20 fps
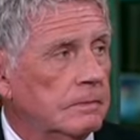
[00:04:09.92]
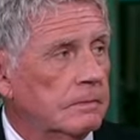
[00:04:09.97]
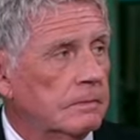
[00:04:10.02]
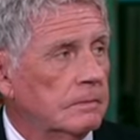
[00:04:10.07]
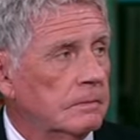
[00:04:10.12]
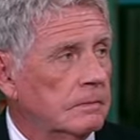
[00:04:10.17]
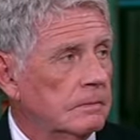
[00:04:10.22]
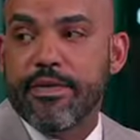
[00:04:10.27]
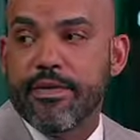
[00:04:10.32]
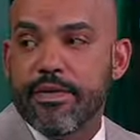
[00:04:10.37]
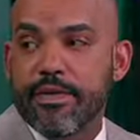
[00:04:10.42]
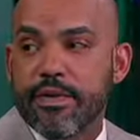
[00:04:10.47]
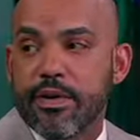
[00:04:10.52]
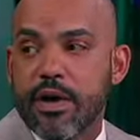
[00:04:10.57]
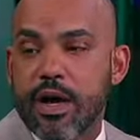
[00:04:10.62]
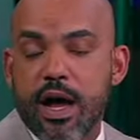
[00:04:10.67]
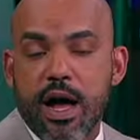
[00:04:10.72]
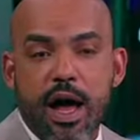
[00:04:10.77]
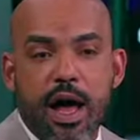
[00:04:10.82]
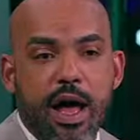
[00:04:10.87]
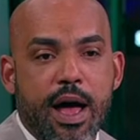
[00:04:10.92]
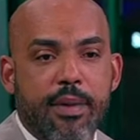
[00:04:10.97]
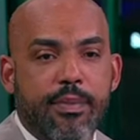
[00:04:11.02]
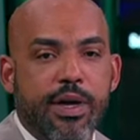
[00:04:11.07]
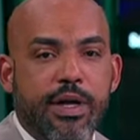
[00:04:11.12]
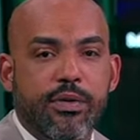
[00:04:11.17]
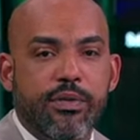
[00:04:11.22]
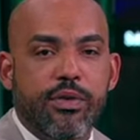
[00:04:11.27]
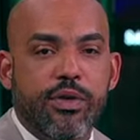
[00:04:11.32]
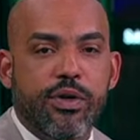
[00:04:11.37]
an F. I, I
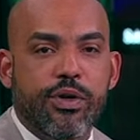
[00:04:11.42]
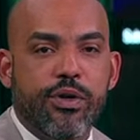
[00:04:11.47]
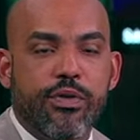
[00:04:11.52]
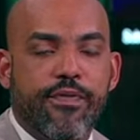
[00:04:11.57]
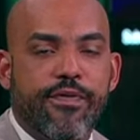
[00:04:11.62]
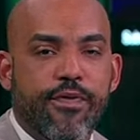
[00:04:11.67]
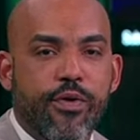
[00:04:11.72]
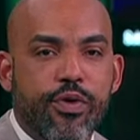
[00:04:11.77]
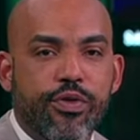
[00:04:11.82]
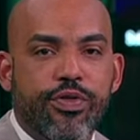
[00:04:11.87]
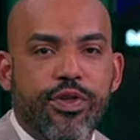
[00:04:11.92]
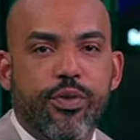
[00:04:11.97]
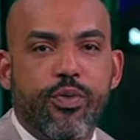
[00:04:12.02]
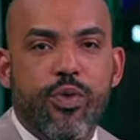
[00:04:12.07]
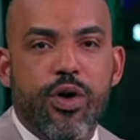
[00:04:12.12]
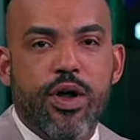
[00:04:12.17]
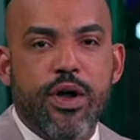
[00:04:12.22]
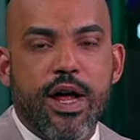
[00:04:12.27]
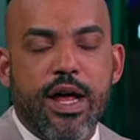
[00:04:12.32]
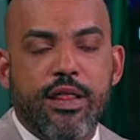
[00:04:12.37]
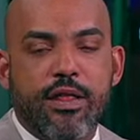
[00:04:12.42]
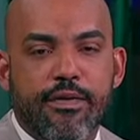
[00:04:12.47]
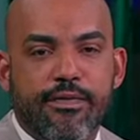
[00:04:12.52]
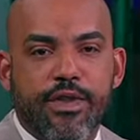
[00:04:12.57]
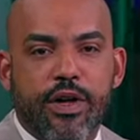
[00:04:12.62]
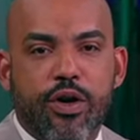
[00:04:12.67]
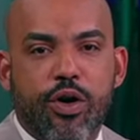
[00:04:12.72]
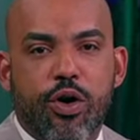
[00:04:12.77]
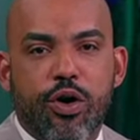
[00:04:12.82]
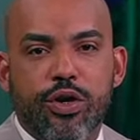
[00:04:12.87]
mean, fourth and one. I love the
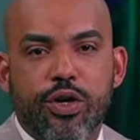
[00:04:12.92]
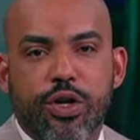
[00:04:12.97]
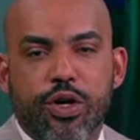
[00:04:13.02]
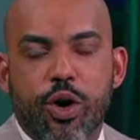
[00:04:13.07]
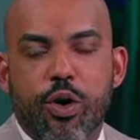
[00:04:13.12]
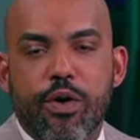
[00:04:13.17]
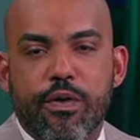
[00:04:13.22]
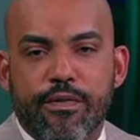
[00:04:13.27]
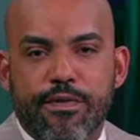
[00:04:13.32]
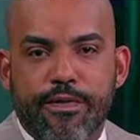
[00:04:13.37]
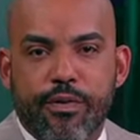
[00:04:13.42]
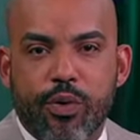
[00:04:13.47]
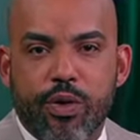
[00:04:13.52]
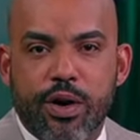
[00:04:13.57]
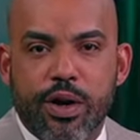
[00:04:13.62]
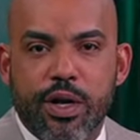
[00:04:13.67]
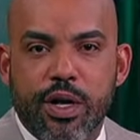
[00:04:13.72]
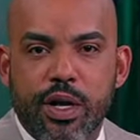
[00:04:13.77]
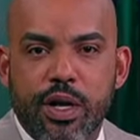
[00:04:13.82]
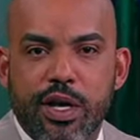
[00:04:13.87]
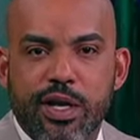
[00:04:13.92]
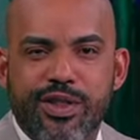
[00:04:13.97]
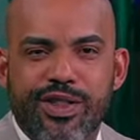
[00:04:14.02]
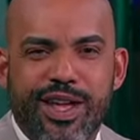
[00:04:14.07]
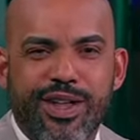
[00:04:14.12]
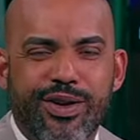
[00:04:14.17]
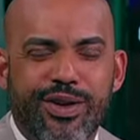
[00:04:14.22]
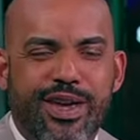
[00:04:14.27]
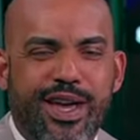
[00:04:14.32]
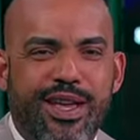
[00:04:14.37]
call you're going for it.
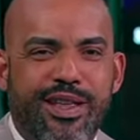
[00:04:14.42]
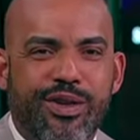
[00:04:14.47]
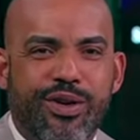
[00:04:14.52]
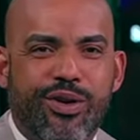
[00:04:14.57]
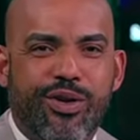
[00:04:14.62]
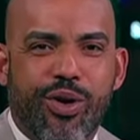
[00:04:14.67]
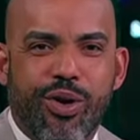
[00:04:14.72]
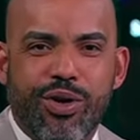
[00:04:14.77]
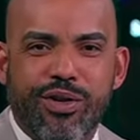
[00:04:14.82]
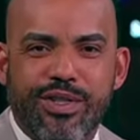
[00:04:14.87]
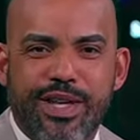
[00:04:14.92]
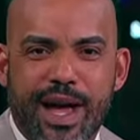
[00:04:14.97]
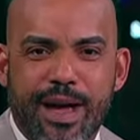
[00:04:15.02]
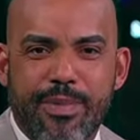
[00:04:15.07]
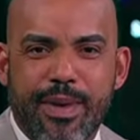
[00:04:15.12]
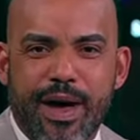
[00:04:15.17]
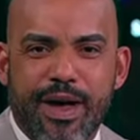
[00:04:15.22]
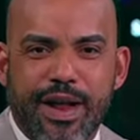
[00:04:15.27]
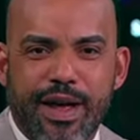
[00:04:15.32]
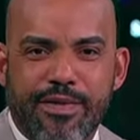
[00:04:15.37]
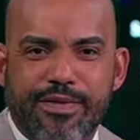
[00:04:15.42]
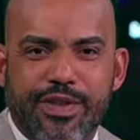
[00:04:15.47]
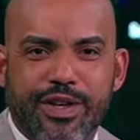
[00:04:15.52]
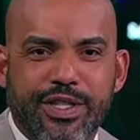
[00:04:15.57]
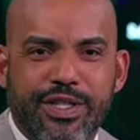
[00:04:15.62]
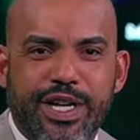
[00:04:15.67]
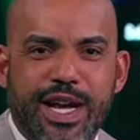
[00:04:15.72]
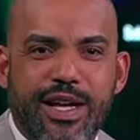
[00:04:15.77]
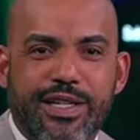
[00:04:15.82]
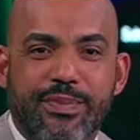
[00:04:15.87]
Then you get you call timeout after the
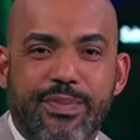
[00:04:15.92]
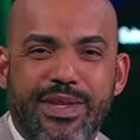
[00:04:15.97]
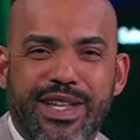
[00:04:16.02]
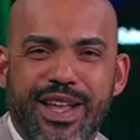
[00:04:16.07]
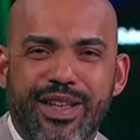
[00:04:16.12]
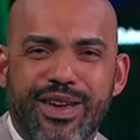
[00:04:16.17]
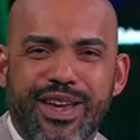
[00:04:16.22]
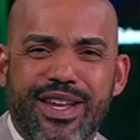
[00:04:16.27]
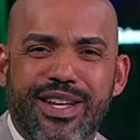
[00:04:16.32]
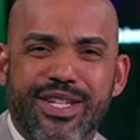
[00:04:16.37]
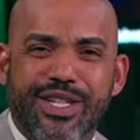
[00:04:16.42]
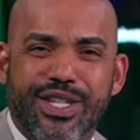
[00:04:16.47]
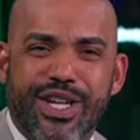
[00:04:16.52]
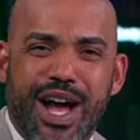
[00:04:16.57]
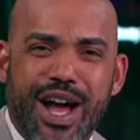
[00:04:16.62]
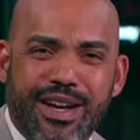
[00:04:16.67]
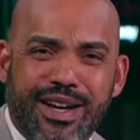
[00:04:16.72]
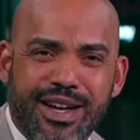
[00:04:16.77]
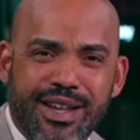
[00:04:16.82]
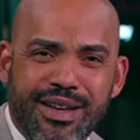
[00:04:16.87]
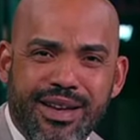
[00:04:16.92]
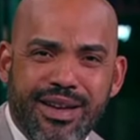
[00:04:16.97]
challenge, but then you get in the shotgun.